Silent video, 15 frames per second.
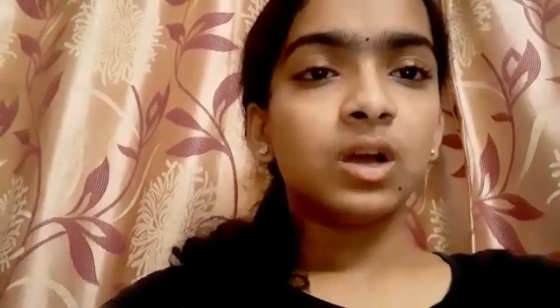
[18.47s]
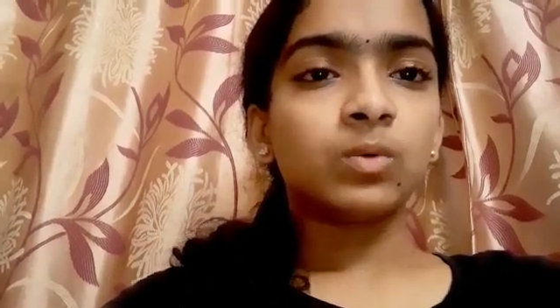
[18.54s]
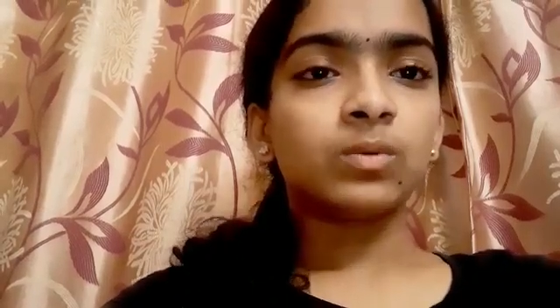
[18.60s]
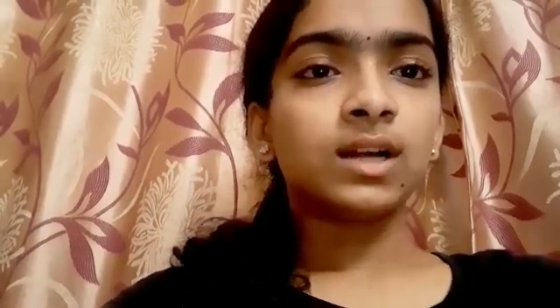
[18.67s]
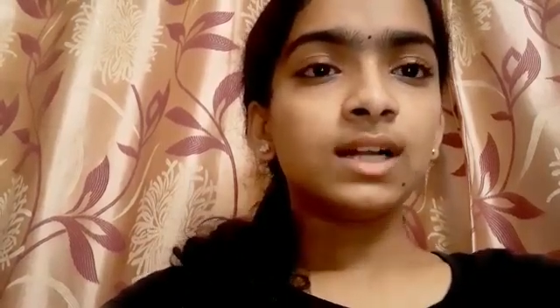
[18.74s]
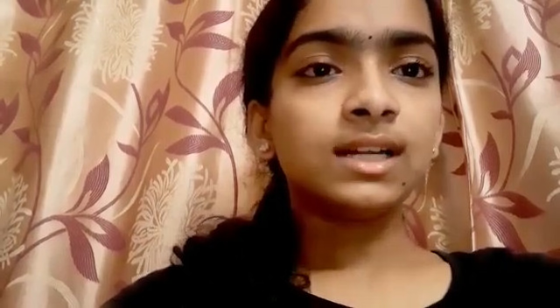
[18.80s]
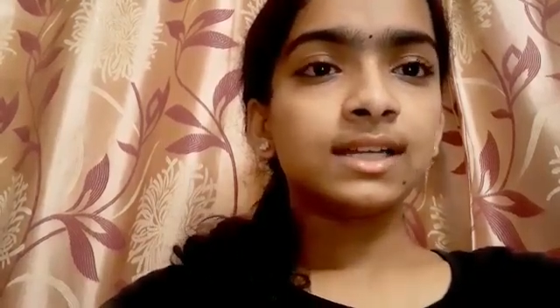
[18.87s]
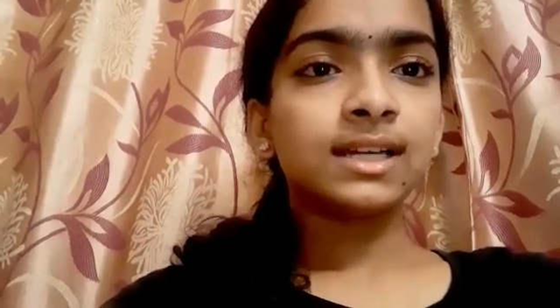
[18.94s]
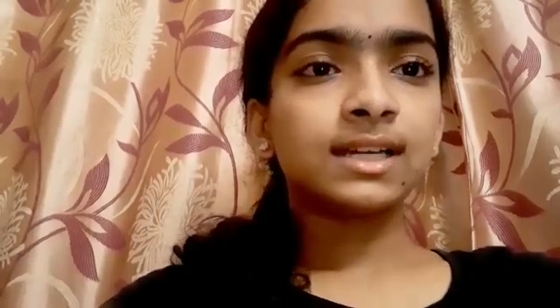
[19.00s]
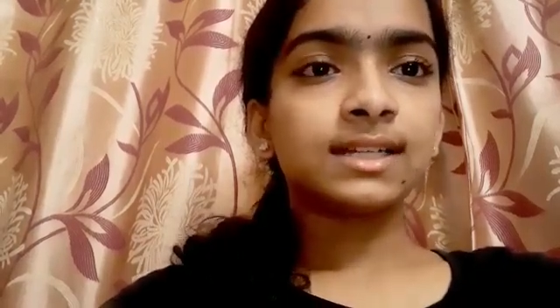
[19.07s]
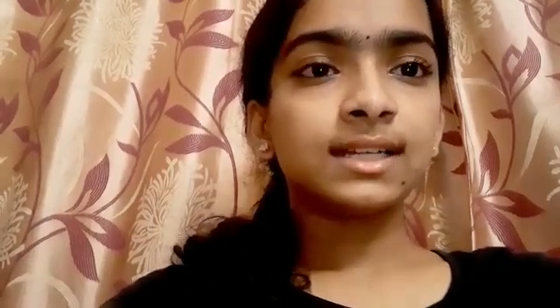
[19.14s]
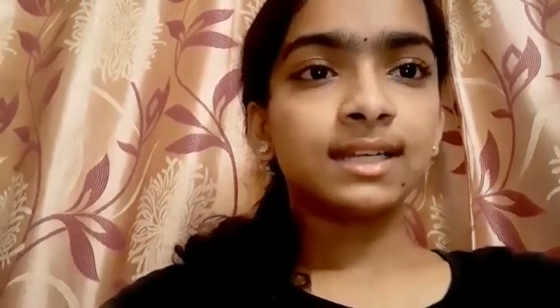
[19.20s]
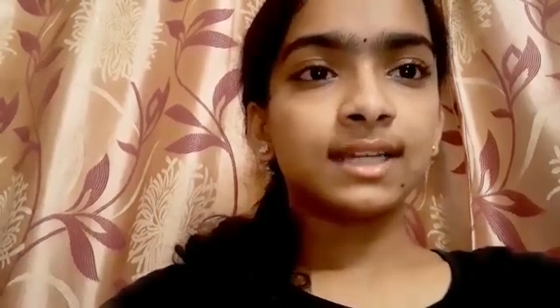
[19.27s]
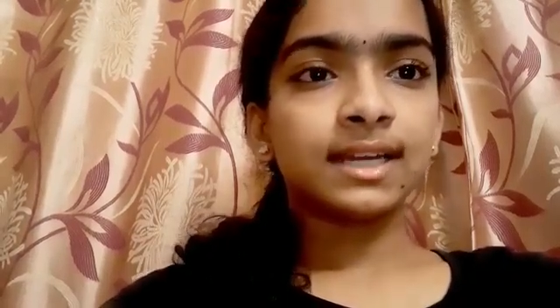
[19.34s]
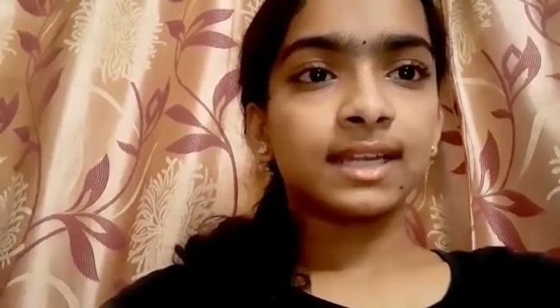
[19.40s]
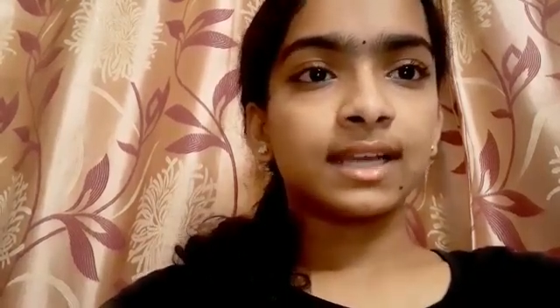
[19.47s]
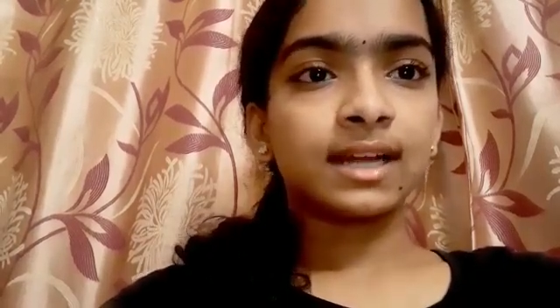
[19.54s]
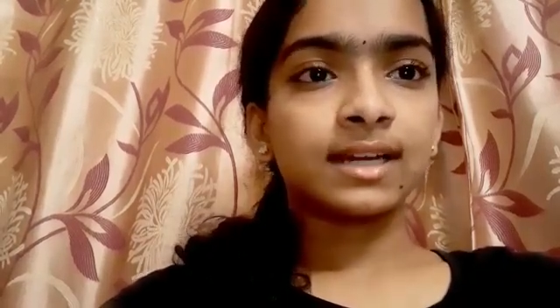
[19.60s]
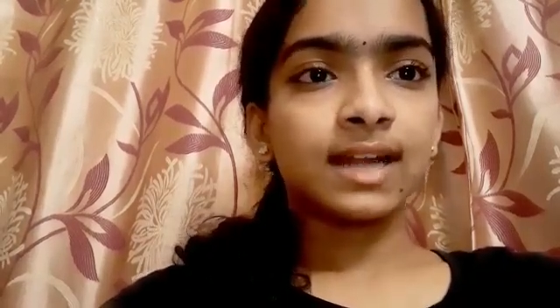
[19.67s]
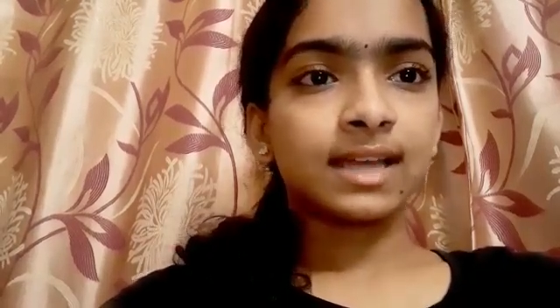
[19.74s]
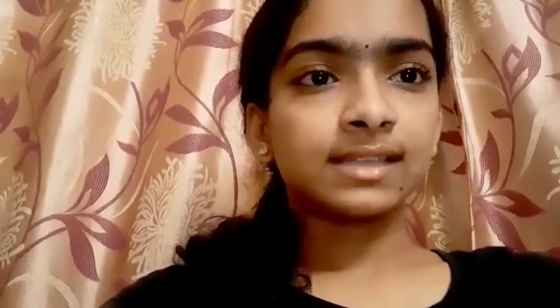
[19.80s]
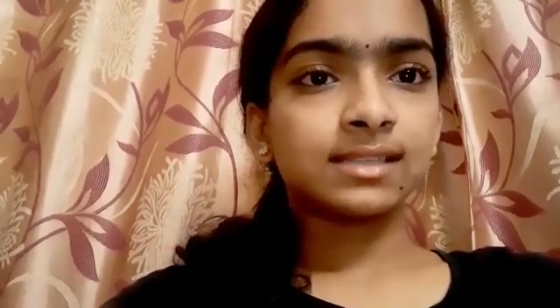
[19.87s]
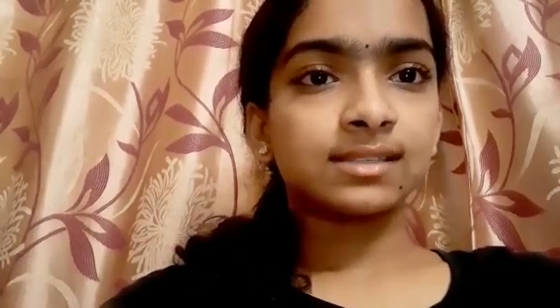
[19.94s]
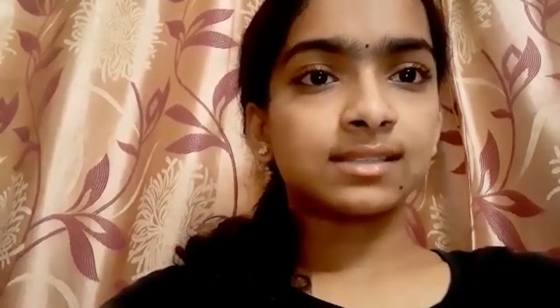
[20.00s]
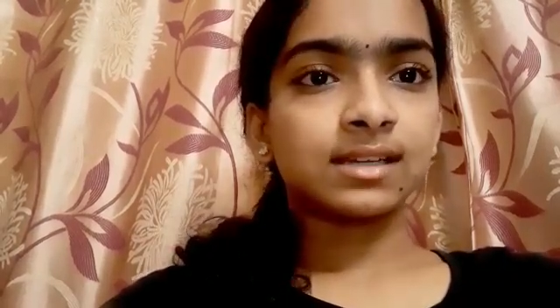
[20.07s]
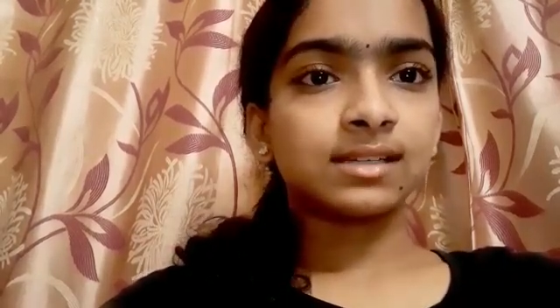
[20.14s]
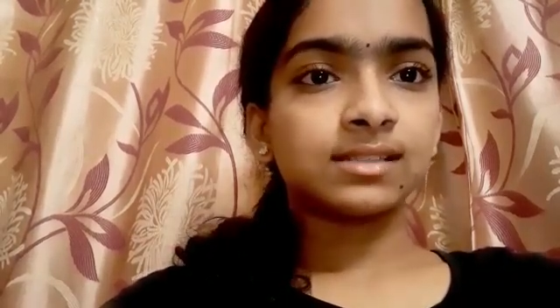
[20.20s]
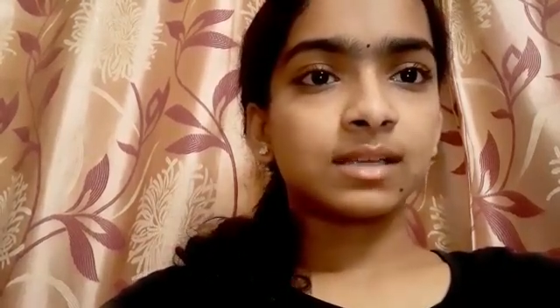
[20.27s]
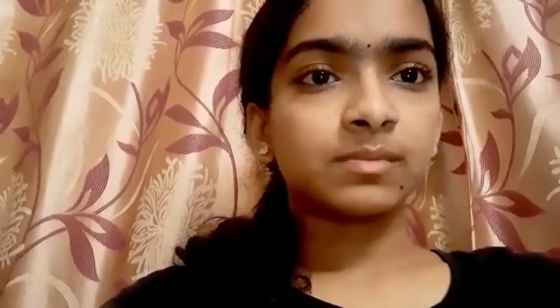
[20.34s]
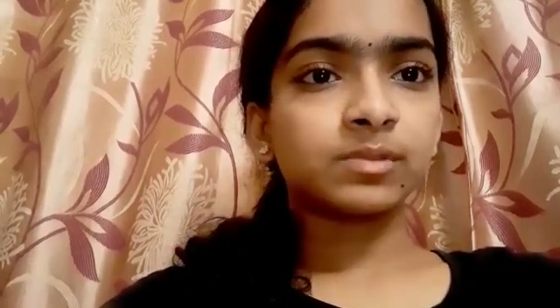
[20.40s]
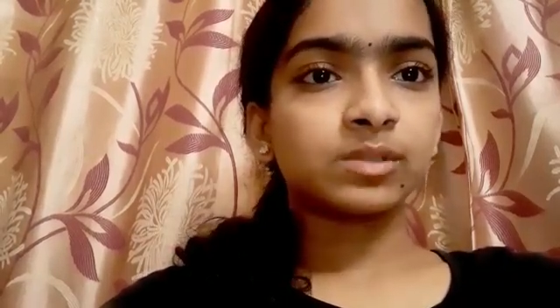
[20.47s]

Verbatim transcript: World Turtle Day recognizes that some